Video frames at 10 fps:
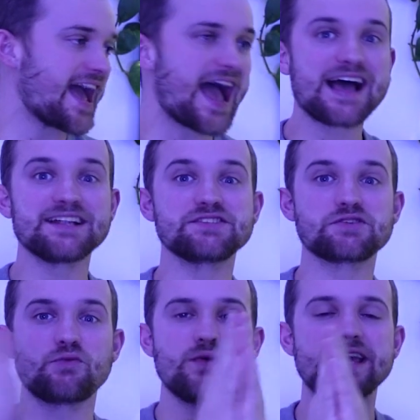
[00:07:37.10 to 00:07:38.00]
And
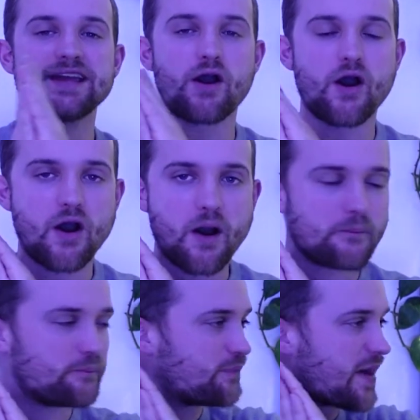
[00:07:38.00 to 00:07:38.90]
we
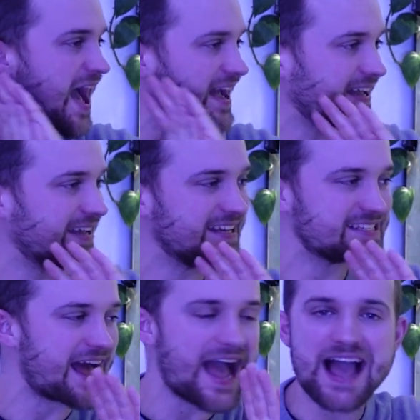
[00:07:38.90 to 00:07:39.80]
are back. It
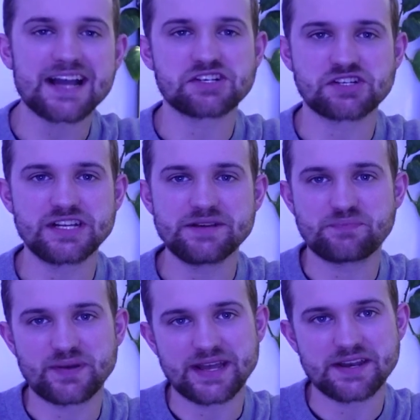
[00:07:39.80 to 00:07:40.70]
has actually
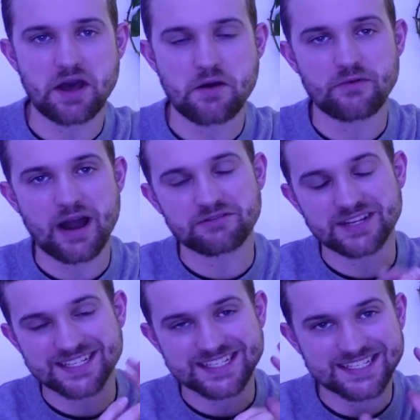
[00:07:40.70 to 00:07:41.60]
been
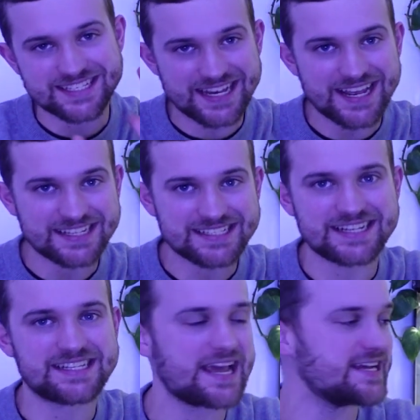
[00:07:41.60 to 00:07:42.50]
around 6
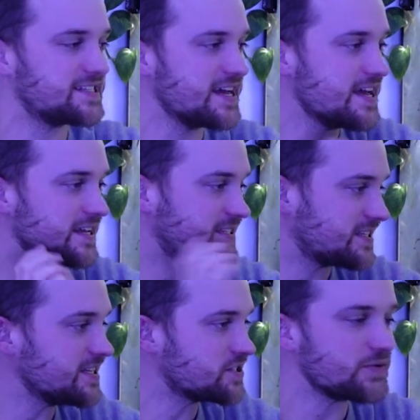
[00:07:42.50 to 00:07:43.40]
days
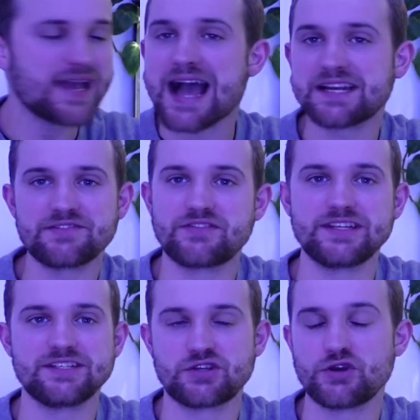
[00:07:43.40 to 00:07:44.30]
since we added
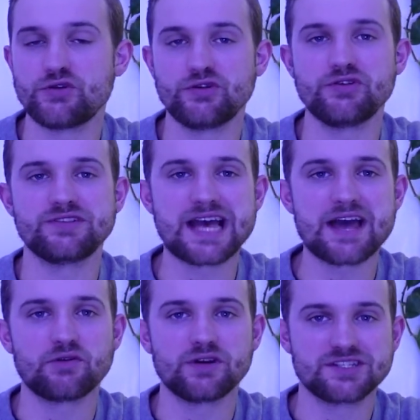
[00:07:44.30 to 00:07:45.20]
the 2 new
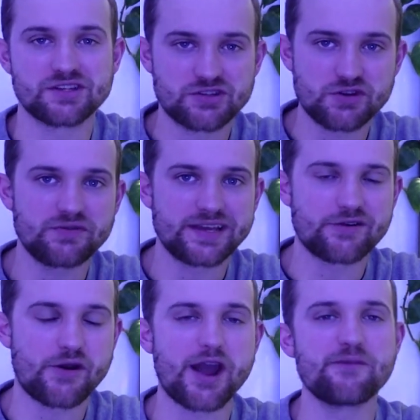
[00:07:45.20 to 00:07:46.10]
Datnoids to
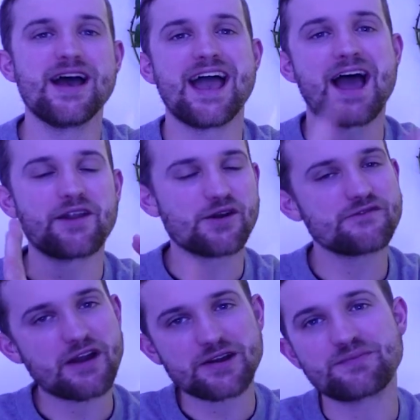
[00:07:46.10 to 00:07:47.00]
the aquarium, and
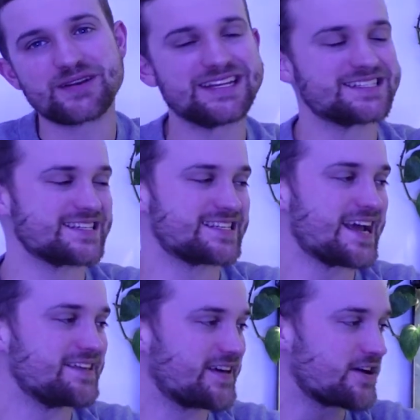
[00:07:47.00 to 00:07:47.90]
I'm very pleased to
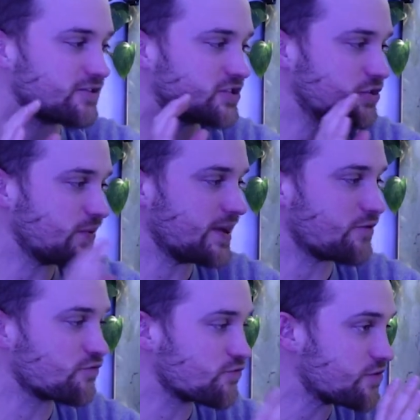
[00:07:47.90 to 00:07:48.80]
say they are
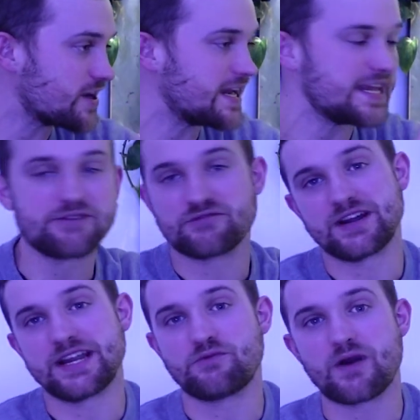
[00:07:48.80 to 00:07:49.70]
doing
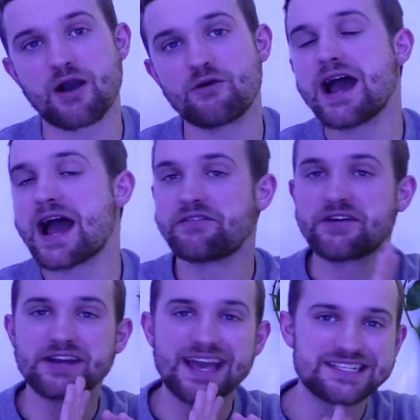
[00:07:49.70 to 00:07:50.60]
really well, and
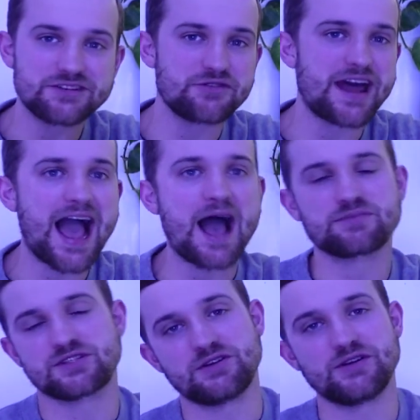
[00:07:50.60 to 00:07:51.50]
they're getting on
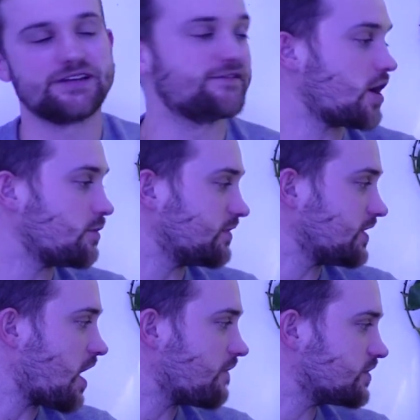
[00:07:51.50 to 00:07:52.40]
absolutely fine with
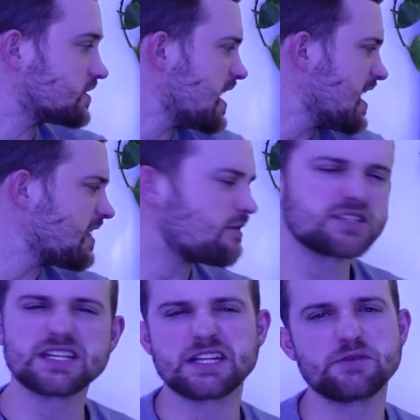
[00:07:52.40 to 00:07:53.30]
the others. There
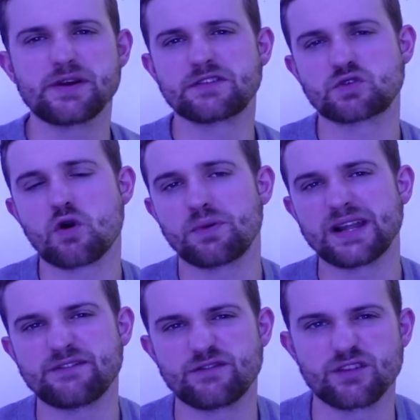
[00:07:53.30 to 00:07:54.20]
was a little bit of
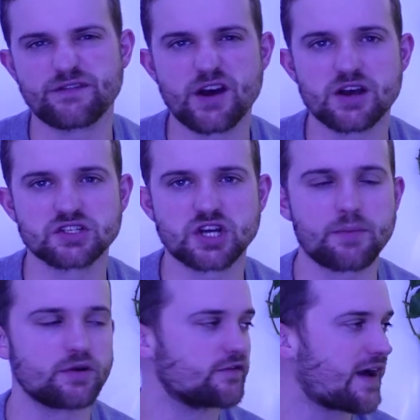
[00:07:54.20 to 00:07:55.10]
squabbling for the first
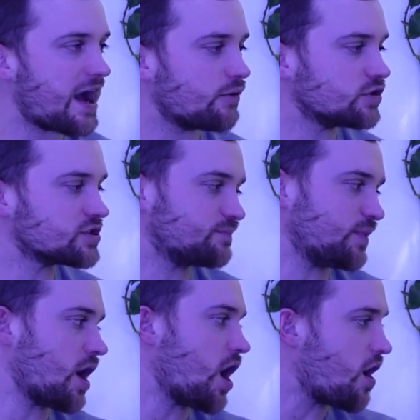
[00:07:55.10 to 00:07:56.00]
couple of hours,
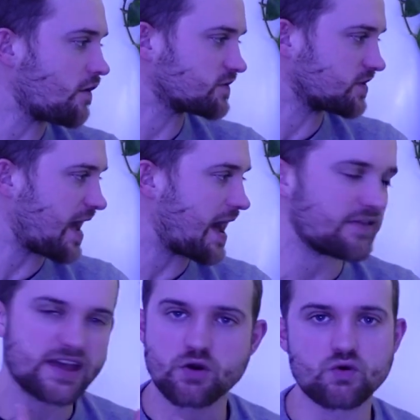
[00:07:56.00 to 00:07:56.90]
but after
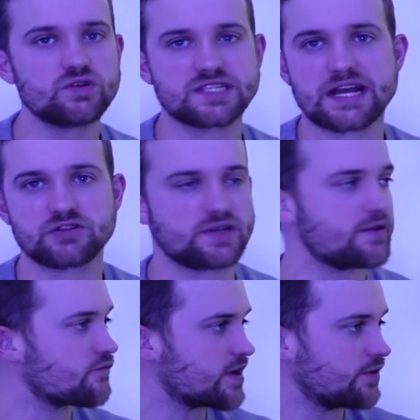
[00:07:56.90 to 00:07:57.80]
that they all settled
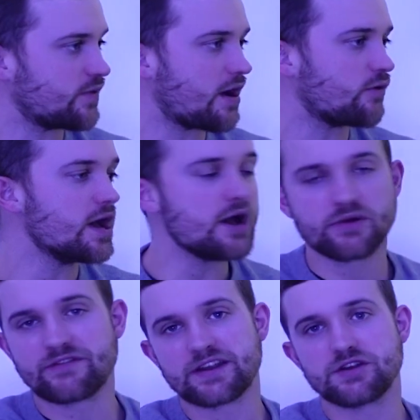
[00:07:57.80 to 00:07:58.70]
in really well.
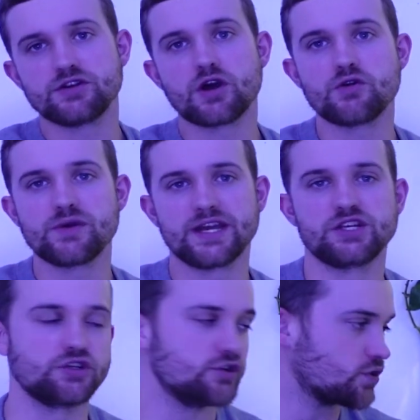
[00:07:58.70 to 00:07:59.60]
We've had no
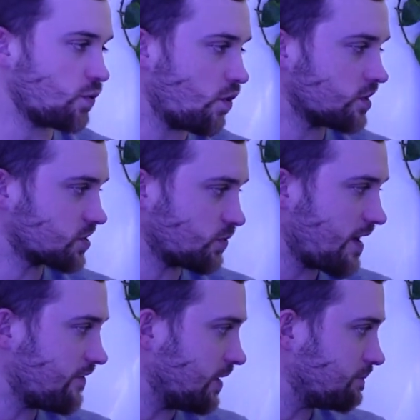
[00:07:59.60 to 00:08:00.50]
issues
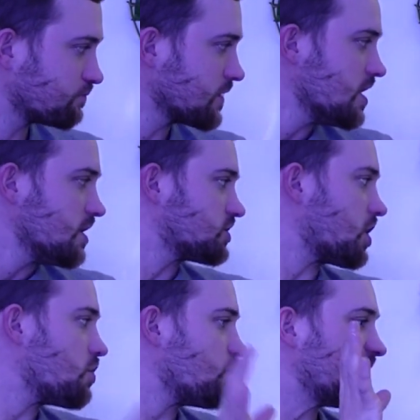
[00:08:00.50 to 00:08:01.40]
whatsoever.
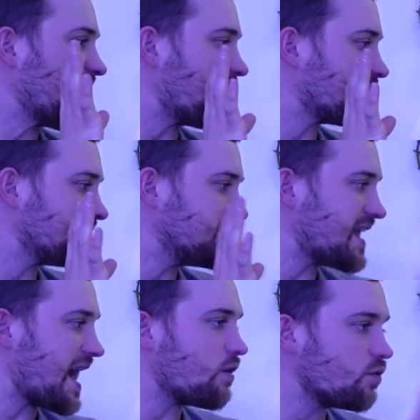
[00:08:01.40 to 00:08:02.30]
So we have
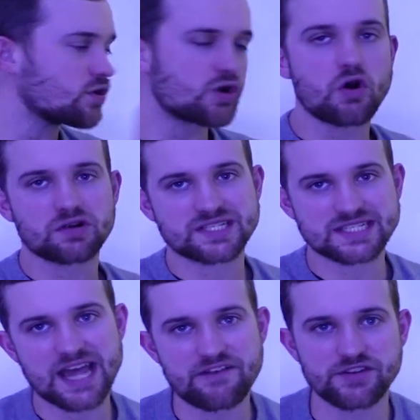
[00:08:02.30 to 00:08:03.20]
now got
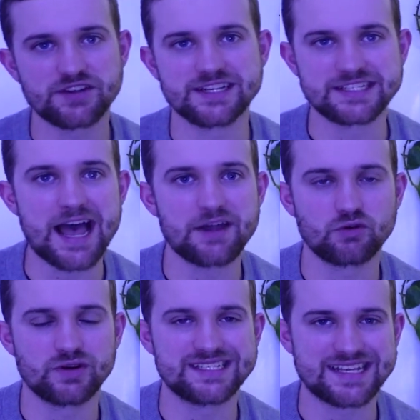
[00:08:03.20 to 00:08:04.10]
7
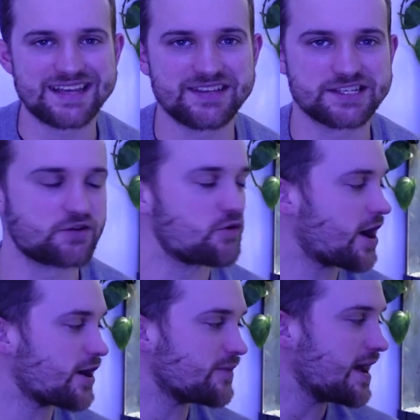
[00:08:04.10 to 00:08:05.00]
Datnoids this
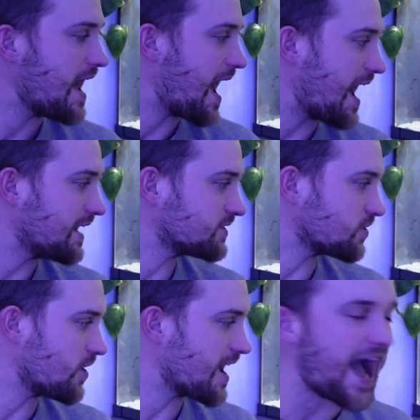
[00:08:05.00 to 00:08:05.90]
aquarium, and
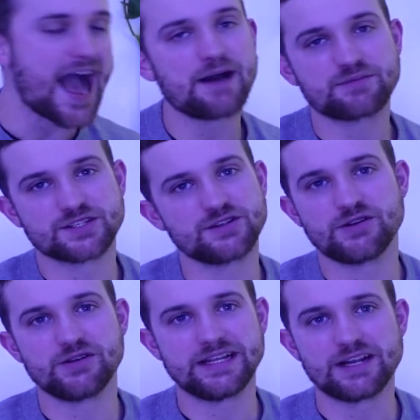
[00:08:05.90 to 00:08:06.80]
I
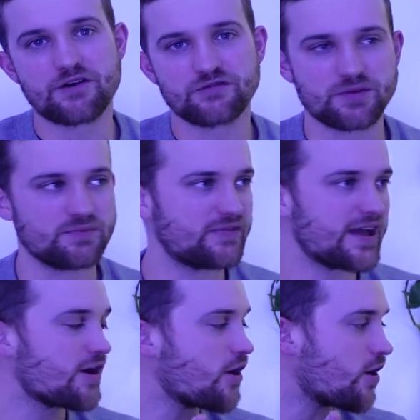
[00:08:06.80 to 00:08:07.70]
absolutely love them.
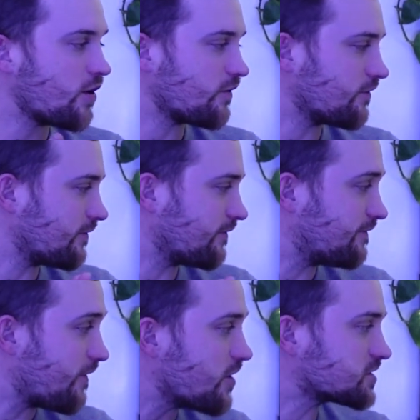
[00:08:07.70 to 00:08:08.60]
They are
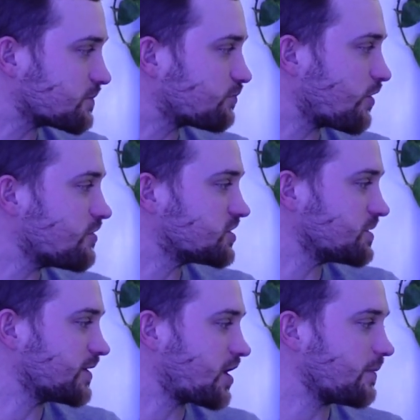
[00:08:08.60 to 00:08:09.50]
fast
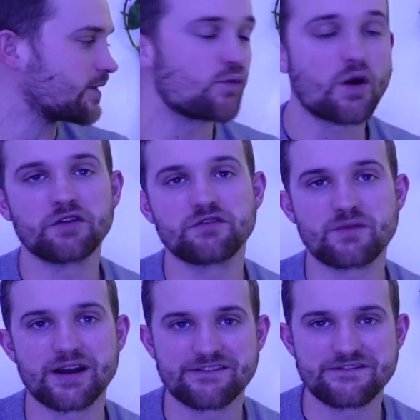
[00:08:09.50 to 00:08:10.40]
approaching becoming one of
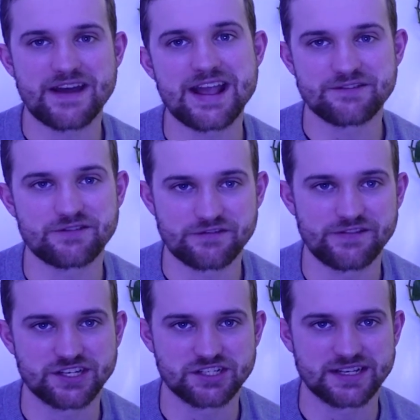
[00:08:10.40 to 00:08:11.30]
my favourite
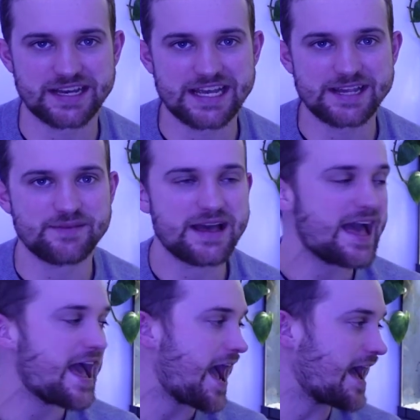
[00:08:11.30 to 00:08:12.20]
fish to keep,
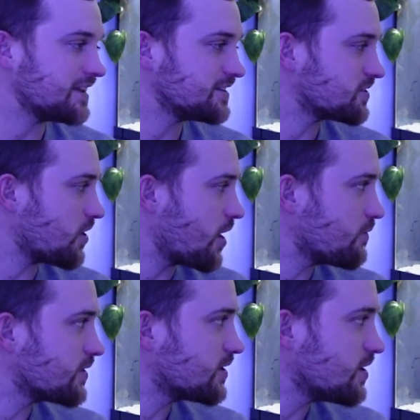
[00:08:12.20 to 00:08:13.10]
and I
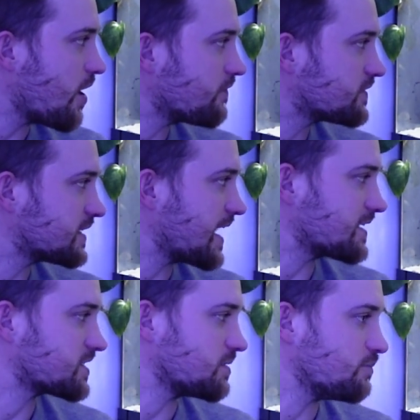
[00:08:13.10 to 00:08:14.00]
would love to
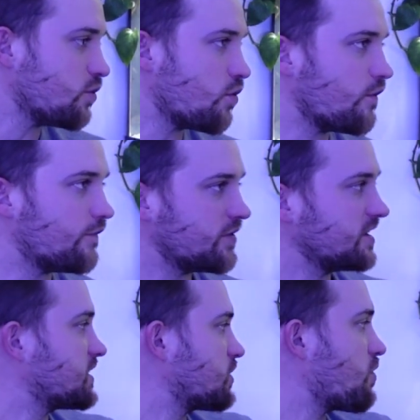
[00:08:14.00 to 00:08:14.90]
get some more for
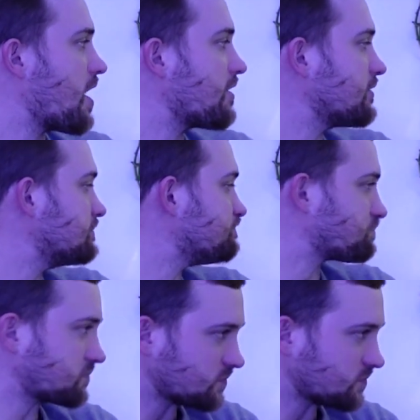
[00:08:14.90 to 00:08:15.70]
this aquarium.